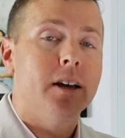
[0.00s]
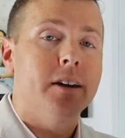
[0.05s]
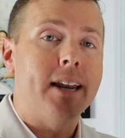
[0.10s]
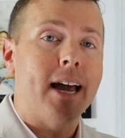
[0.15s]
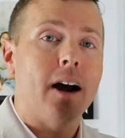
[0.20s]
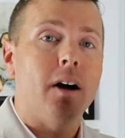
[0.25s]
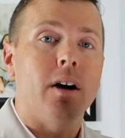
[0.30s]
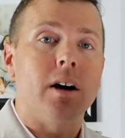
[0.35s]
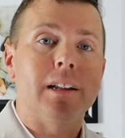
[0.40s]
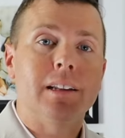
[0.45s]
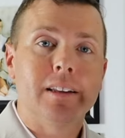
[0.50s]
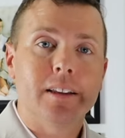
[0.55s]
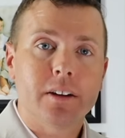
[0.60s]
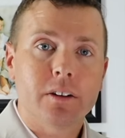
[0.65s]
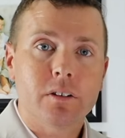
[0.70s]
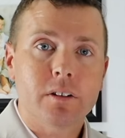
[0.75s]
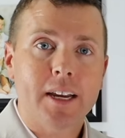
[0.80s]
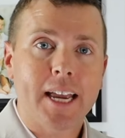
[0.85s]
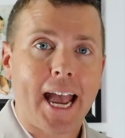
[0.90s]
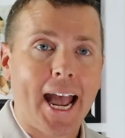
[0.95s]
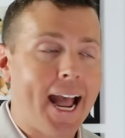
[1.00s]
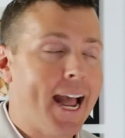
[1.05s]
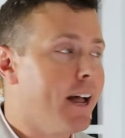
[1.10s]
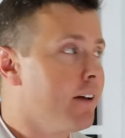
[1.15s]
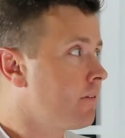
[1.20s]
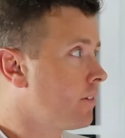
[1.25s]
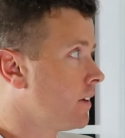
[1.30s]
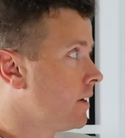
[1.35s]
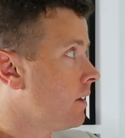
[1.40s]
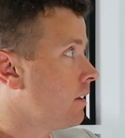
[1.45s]
Now, a little
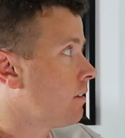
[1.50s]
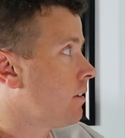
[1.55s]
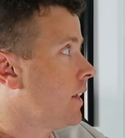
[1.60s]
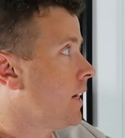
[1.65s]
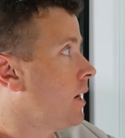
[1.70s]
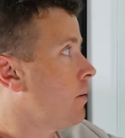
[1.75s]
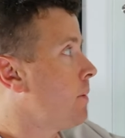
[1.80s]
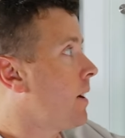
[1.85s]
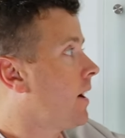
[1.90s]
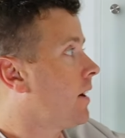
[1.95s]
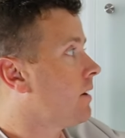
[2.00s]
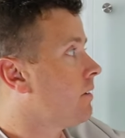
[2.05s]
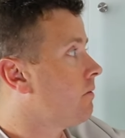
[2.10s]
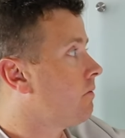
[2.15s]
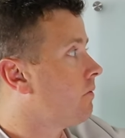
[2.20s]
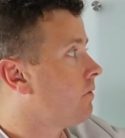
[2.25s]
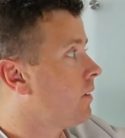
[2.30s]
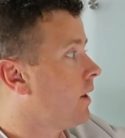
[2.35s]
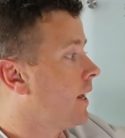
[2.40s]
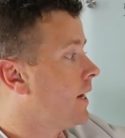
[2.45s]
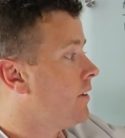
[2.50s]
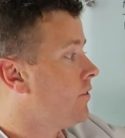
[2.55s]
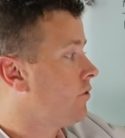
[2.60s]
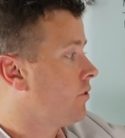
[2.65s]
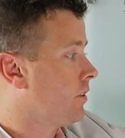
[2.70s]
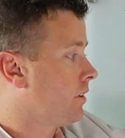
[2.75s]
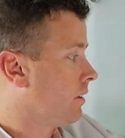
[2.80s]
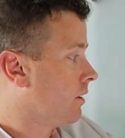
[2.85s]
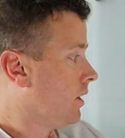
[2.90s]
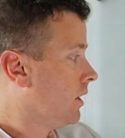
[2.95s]
caveat, think about
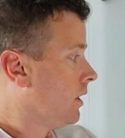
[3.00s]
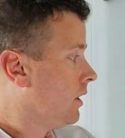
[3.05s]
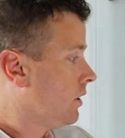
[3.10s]
inflation.